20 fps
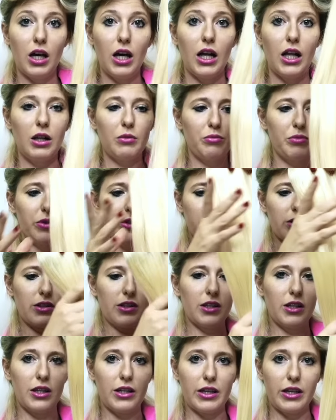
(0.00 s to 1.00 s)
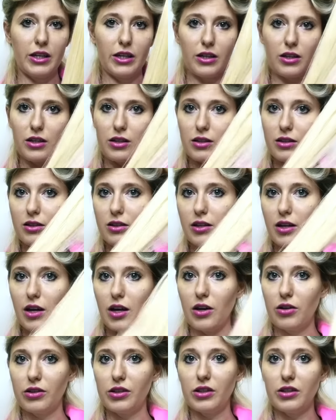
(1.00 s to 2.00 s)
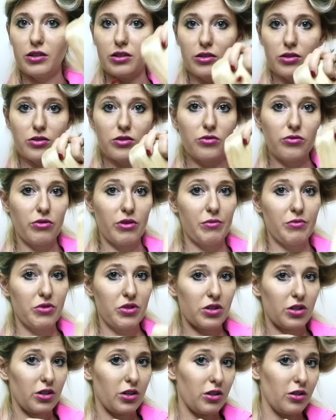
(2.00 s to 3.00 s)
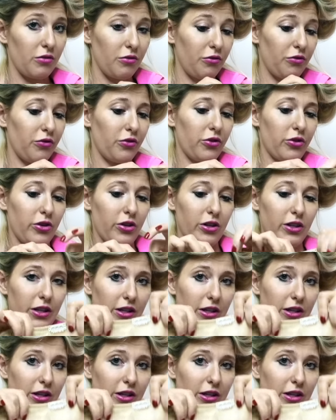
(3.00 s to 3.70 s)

I'll put the link down in the description for